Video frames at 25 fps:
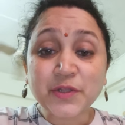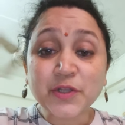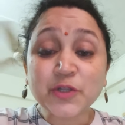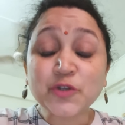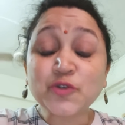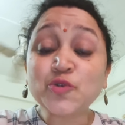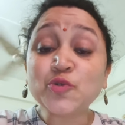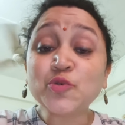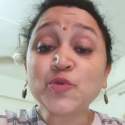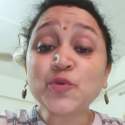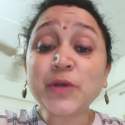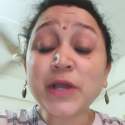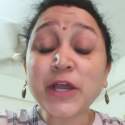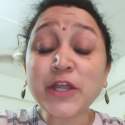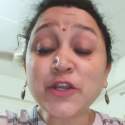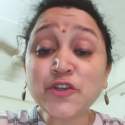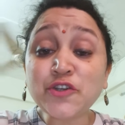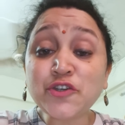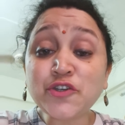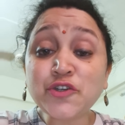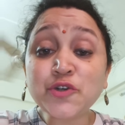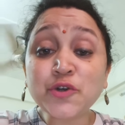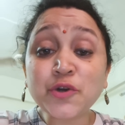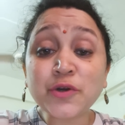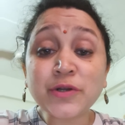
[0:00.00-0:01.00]
to
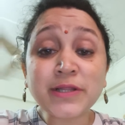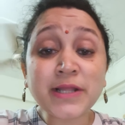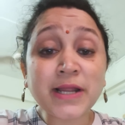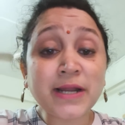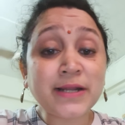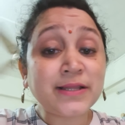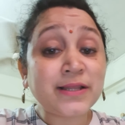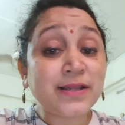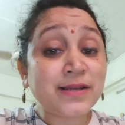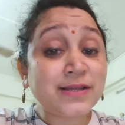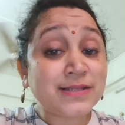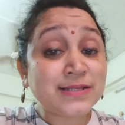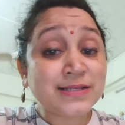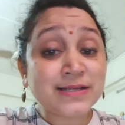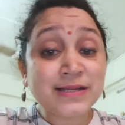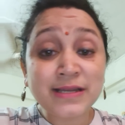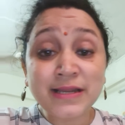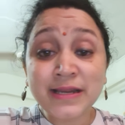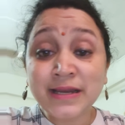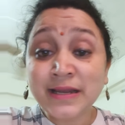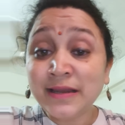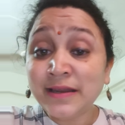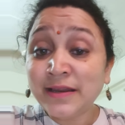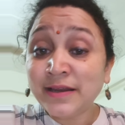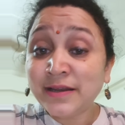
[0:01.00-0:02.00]
ensure that there is
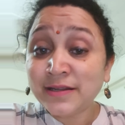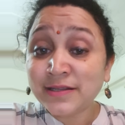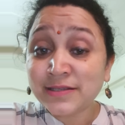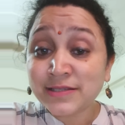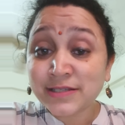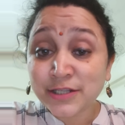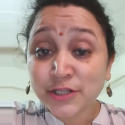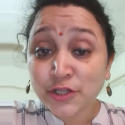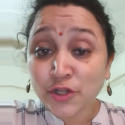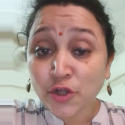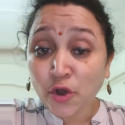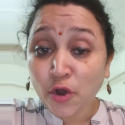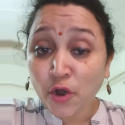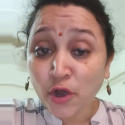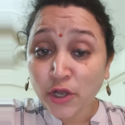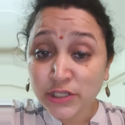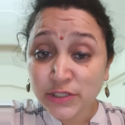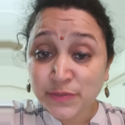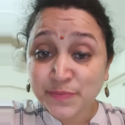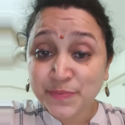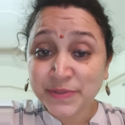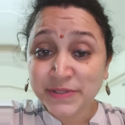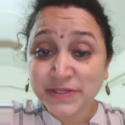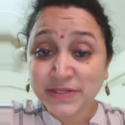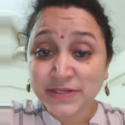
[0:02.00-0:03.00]
cleanliness in the
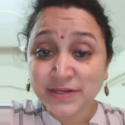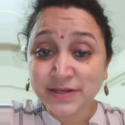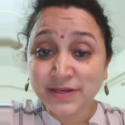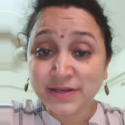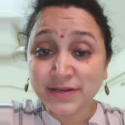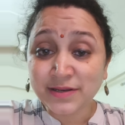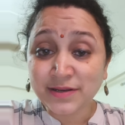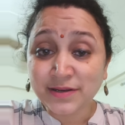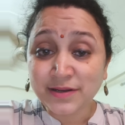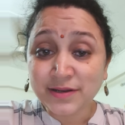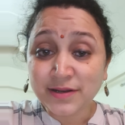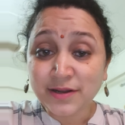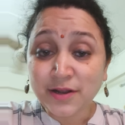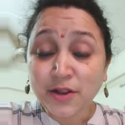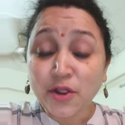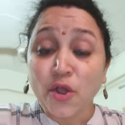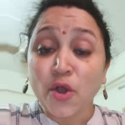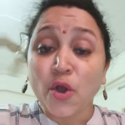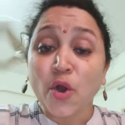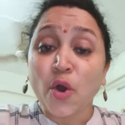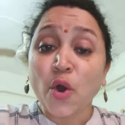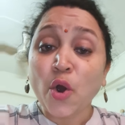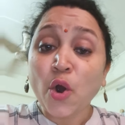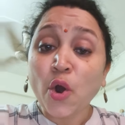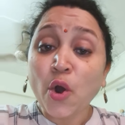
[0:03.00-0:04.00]
hospital.
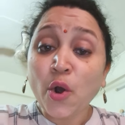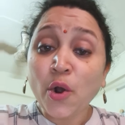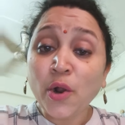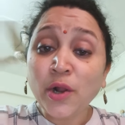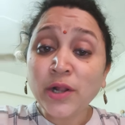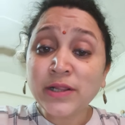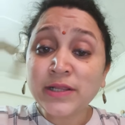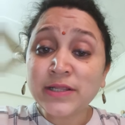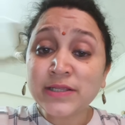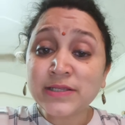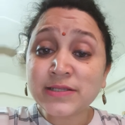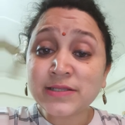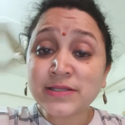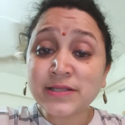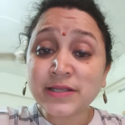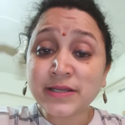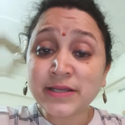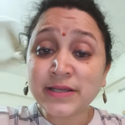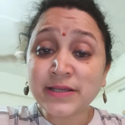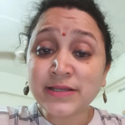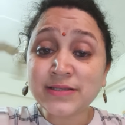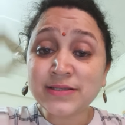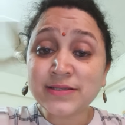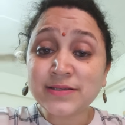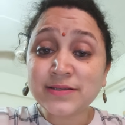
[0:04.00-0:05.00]
All these
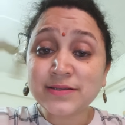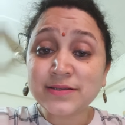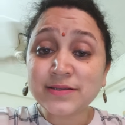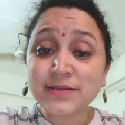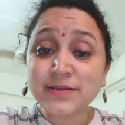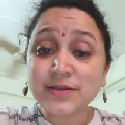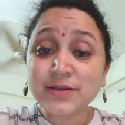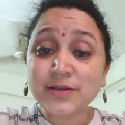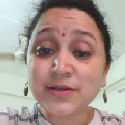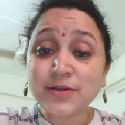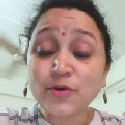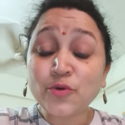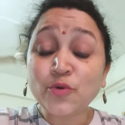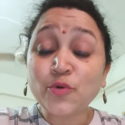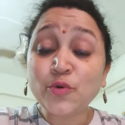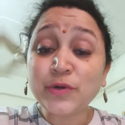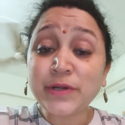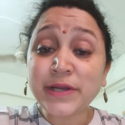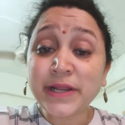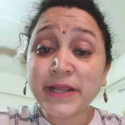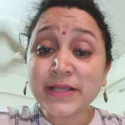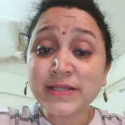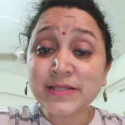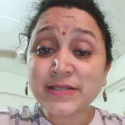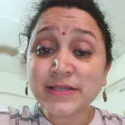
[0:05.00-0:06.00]
things, who
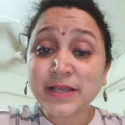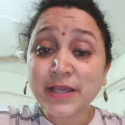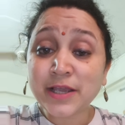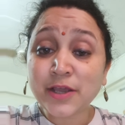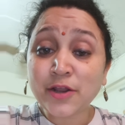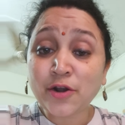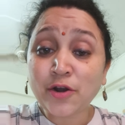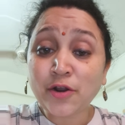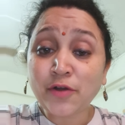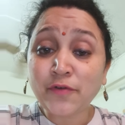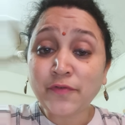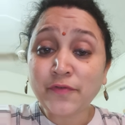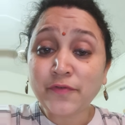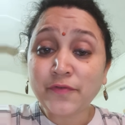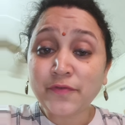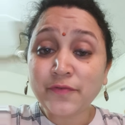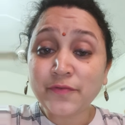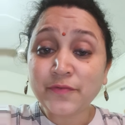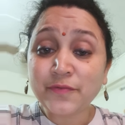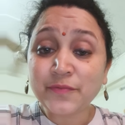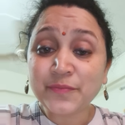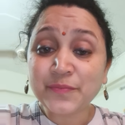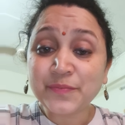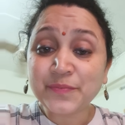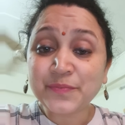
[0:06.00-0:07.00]
takes care of?
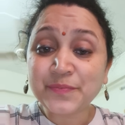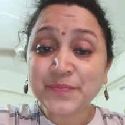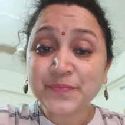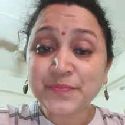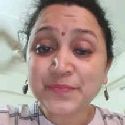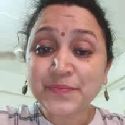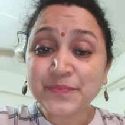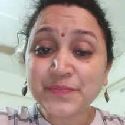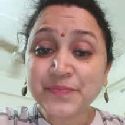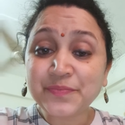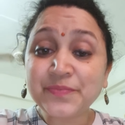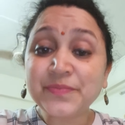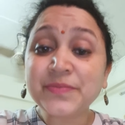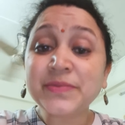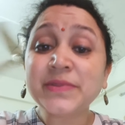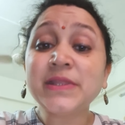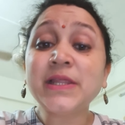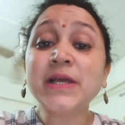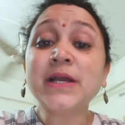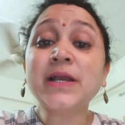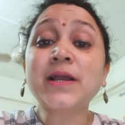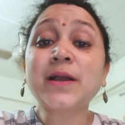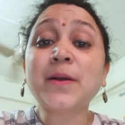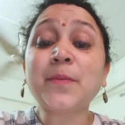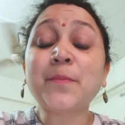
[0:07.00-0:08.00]
The
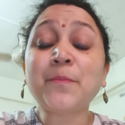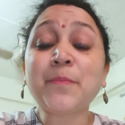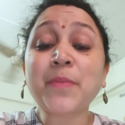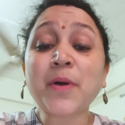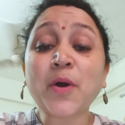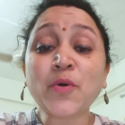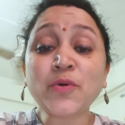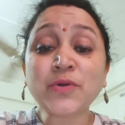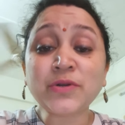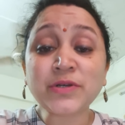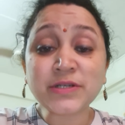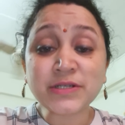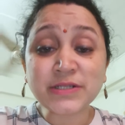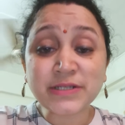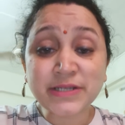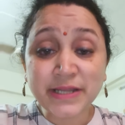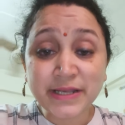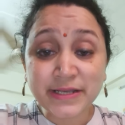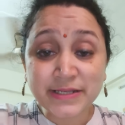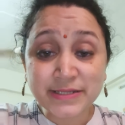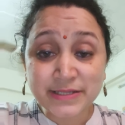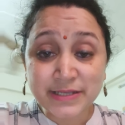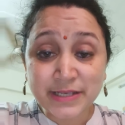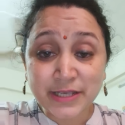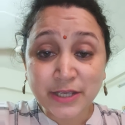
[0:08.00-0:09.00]
compounder
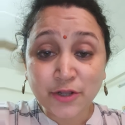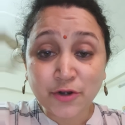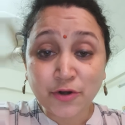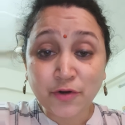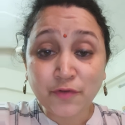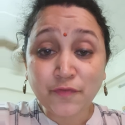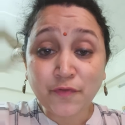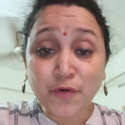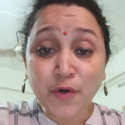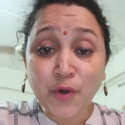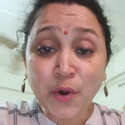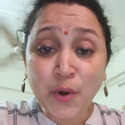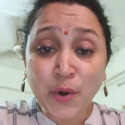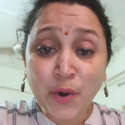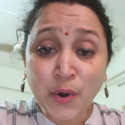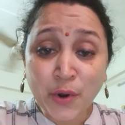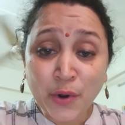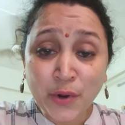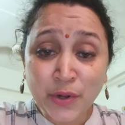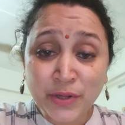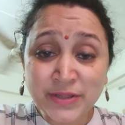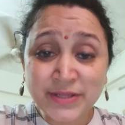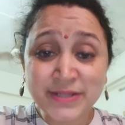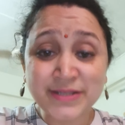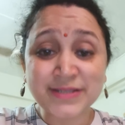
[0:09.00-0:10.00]
takes care of
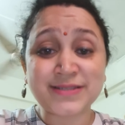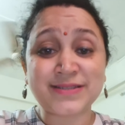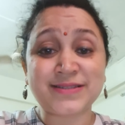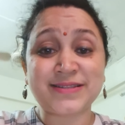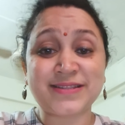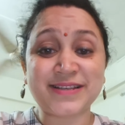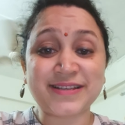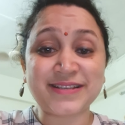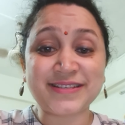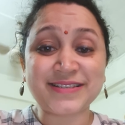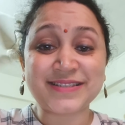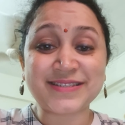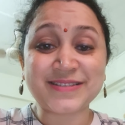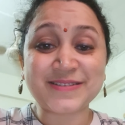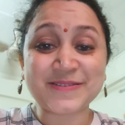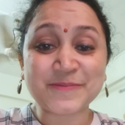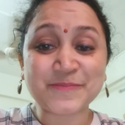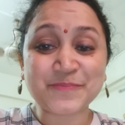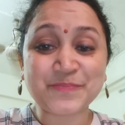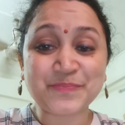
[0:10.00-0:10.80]
all these things.